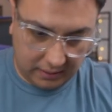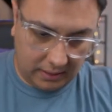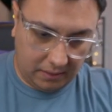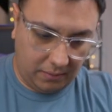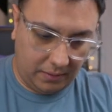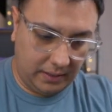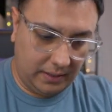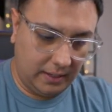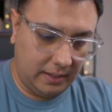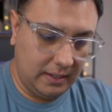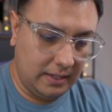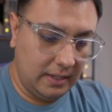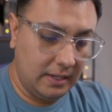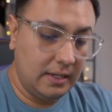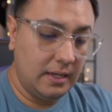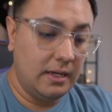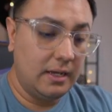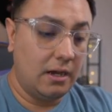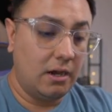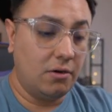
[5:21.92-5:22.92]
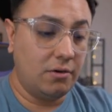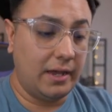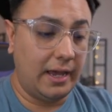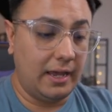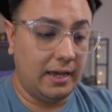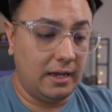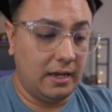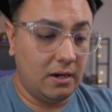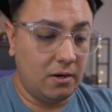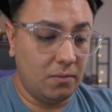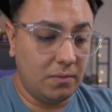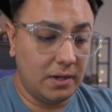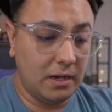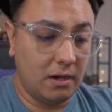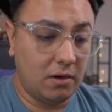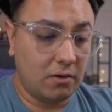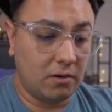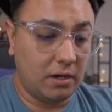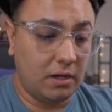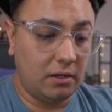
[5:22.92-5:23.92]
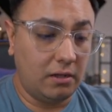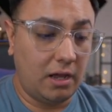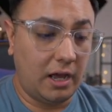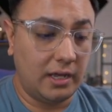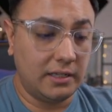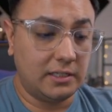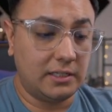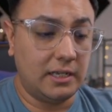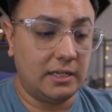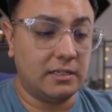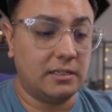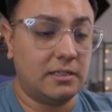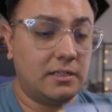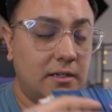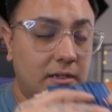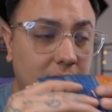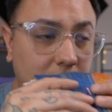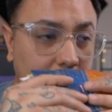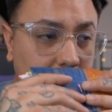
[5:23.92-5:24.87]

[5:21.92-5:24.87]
Not really. Okay, here we go. Colossus.